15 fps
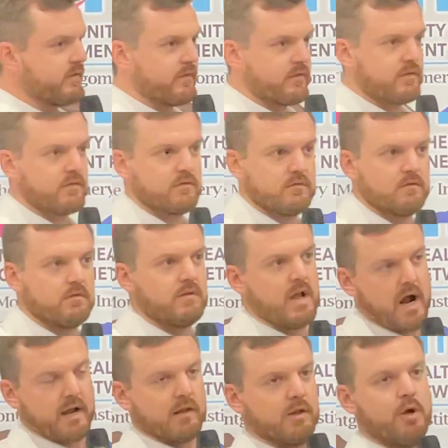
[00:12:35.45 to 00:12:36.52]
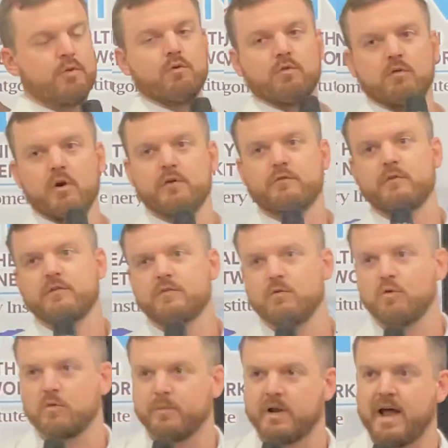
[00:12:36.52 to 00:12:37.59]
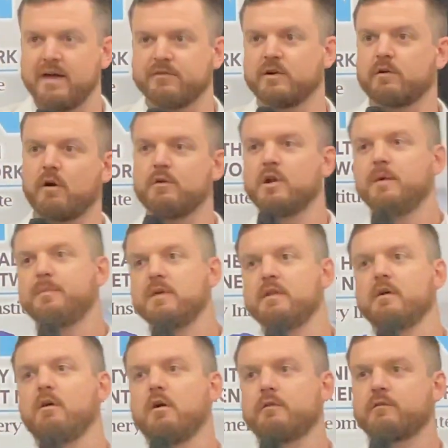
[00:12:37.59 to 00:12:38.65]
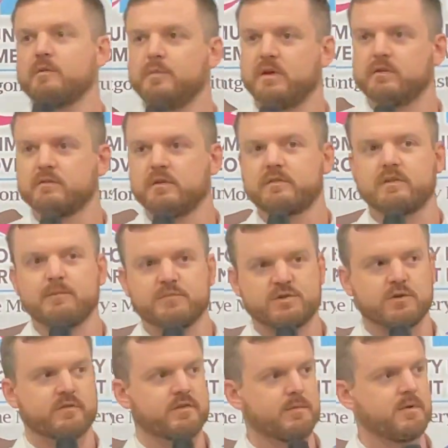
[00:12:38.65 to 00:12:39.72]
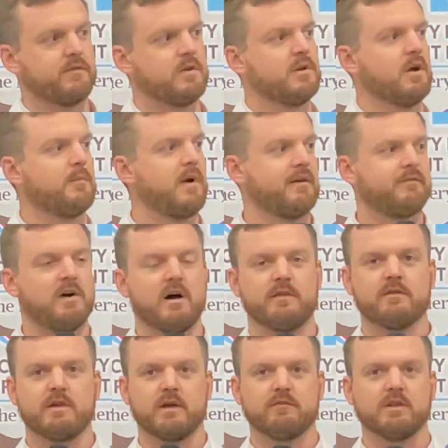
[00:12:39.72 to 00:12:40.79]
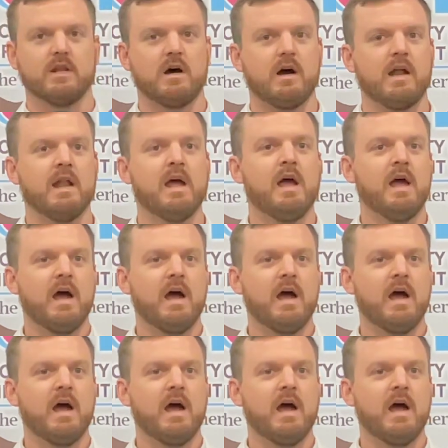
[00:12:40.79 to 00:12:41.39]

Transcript: is not a local grocery store, but having grown up in the grocery business, I'm sure some of you know my father, David Lott,